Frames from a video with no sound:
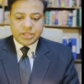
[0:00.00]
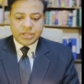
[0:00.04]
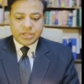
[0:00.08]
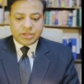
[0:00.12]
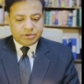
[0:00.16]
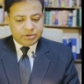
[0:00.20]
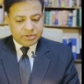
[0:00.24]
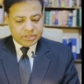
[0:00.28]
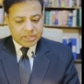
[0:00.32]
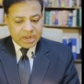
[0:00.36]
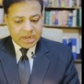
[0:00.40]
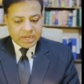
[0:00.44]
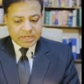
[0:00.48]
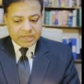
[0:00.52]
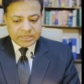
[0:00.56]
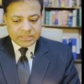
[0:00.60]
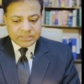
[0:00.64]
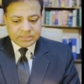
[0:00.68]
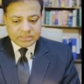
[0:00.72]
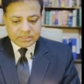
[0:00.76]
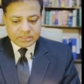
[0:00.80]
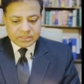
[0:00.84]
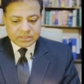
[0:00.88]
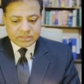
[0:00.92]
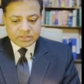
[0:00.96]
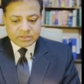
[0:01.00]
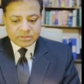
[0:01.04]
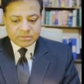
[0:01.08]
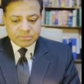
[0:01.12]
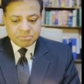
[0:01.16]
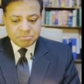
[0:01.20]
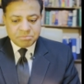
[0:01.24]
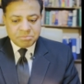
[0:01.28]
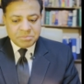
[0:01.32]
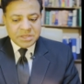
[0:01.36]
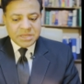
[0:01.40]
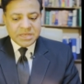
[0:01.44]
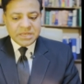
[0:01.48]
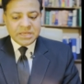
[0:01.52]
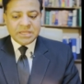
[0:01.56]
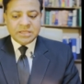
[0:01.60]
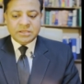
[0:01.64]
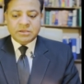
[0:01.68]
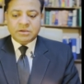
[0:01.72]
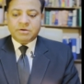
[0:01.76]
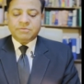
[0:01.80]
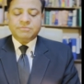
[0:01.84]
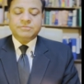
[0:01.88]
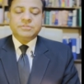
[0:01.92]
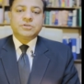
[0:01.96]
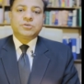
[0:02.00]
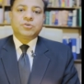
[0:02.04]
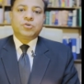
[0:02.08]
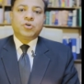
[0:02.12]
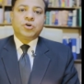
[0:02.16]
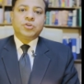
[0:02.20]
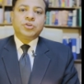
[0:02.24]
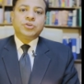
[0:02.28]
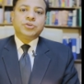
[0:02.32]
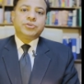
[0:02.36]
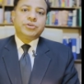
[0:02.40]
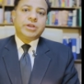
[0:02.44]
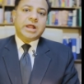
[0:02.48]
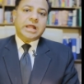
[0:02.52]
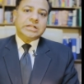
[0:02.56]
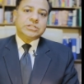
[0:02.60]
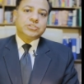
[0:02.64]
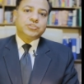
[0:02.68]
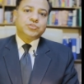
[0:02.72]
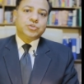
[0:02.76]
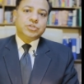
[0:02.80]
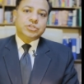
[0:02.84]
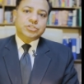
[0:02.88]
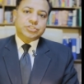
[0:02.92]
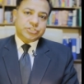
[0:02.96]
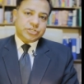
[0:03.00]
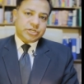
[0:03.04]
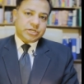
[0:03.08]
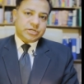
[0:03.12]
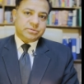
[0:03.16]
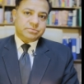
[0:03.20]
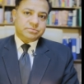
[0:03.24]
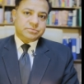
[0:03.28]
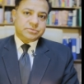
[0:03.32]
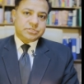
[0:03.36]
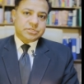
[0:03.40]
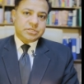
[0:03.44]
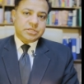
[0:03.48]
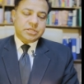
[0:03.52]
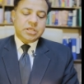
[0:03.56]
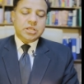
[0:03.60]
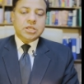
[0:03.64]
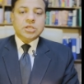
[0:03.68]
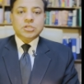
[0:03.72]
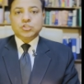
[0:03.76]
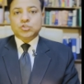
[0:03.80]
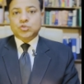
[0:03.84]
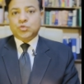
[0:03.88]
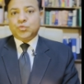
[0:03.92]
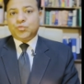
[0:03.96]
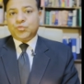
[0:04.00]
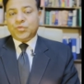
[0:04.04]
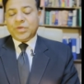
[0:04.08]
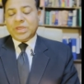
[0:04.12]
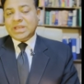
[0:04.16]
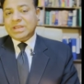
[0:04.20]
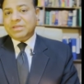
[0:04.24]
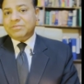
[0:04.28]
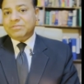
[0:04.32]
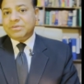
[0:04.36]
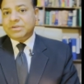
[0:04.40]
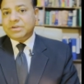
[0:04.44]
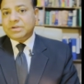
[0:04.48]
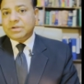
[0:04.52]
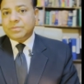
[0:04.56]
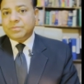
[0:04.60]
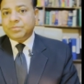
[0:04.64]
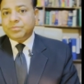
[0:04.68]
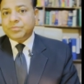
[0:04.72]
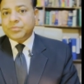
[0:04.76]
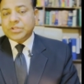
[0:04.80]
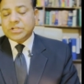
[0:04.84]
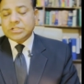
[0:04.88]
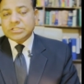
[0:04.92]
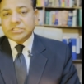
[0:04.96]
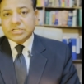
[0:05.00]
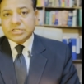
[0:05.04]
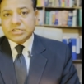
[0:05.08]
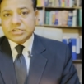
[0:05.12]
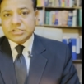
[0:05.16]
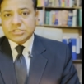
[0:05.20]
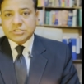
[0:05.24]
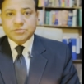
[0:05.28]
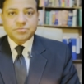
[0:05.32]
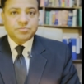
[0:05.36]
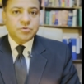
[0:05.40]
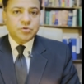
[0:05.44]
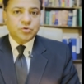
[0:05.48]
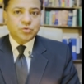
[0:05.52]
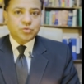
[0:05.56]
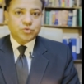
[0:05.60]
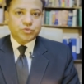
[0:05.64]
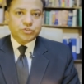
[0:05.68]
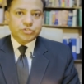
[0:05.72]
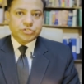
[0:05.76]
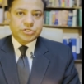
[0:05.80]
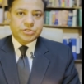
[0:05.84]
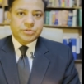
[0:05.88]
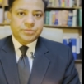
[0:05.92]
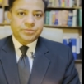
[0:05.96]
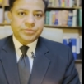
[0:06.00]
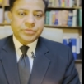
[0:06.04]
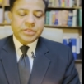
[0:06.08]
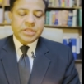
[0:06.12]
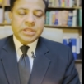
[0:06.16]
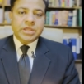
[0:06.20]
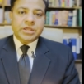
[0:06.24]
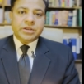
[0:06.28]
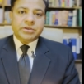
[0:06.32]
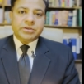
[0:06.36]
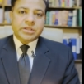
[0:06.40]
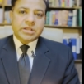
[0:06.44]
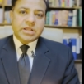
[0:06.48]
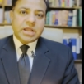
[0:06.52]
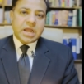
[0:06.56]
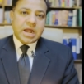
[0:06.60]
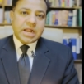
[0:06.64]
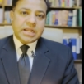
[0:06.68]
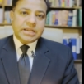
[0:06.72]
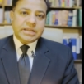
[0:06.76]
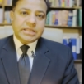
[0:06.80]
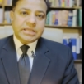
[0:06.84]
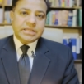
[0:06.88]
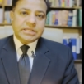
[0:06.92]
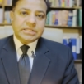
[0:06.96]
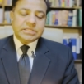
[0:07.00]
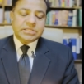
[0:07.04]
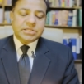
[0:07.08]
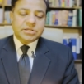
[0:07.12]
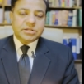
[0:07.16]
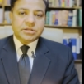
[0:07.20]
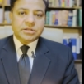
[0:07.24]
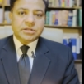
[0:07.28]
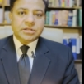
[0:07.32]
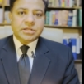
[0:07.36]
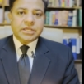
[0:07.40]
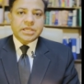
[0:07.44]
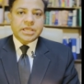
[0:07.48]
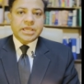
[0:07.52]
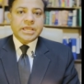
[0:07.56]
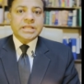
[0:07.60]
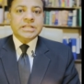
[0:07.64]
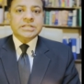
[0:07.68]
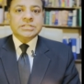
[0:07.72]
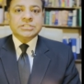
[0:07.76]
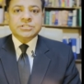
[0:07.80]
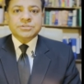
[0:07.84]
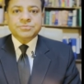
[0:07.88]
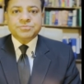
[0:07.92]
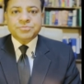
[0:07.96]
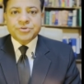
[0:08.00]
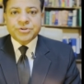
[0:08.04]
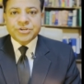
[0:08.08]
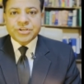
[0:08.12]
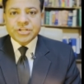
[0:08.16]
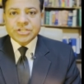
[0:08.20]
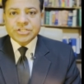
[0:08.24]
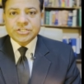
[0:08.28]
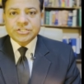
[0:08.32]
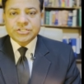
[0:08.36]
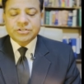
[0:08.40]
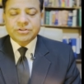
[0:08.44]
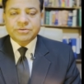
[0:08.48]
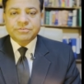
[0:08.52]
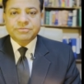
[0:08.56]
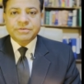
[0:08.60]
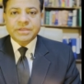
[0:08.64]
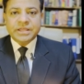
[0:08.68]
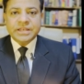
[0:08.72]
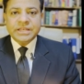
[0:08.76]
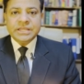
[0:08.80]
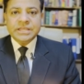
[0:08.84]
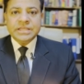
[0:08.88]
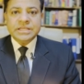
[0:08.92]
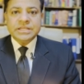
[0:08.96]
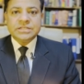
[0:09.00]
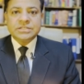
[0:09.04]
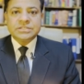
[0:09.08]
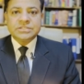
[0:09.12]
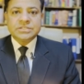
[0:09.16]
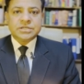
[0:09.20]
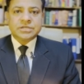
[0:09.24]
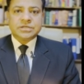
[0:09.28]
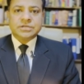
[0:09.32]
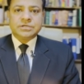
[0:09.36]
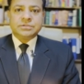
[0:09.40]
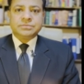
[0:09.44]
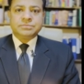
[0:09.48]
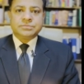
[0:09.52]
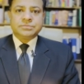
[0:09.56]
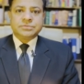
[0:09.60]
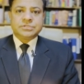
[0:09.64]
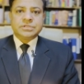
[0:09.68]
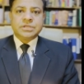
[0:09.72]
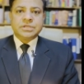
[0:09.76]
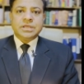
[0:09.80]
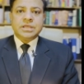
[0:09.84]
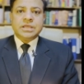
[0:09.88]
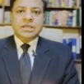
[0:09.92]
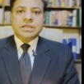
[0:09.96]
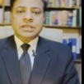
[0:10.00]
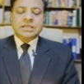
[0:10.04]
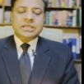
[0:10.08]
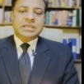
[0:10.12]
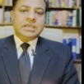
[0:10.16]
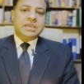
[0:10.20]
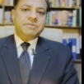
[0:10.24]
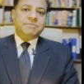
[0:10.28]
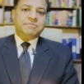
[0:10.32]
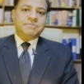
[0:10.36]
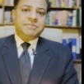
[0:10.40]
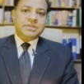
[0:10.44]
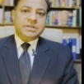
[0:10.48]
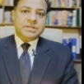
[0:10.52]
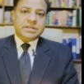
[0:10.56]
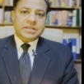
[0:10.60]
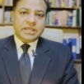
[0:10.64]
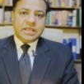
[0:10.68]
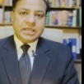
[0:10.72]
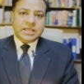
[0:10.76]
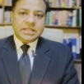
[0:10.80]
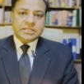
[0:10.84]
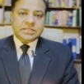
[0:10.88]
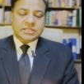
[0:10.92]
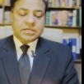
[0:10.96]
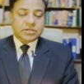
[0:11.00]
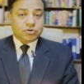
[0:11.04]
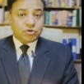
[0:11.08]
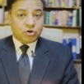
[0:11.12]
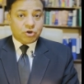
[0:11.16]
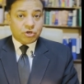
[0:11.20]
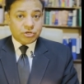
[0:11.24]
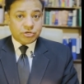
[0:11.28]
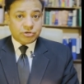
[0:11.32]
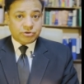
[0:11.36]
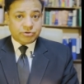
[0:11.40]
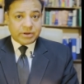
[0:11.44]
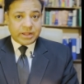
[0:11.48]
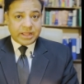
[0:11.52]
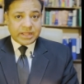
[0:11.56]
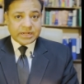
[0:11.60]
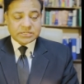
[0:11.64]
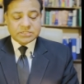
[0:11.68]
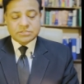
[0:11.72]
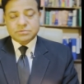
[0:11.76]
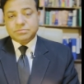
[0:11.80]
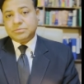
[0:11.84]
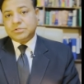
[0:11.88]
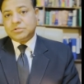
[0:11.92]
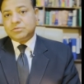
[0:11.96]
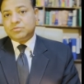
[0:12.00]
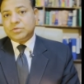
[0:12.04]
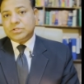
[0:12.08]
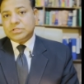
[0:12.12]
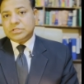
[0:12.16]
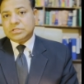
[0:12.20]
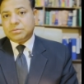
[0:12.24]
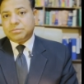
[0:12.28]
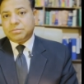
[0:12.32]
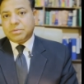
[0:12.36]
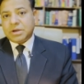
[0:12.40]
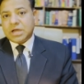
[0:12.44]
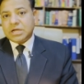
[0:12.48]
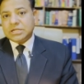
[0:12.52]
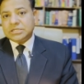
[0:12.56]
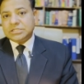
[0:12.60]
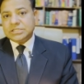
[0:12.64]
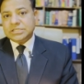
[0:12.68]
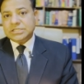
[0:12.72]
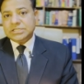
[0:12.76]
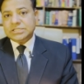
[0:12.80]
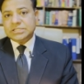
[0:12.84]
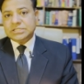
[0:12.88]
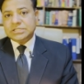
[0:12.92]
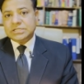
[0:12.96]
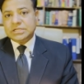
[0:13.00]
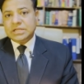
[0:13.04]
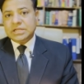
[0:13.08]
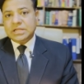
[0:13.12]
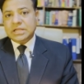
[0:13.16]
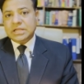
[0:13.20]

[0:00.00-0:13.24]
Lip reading: regarding the meaning of the contractual terms. So whenever there is a dispute regarding the interpretation of any terms given in the contract between the parties,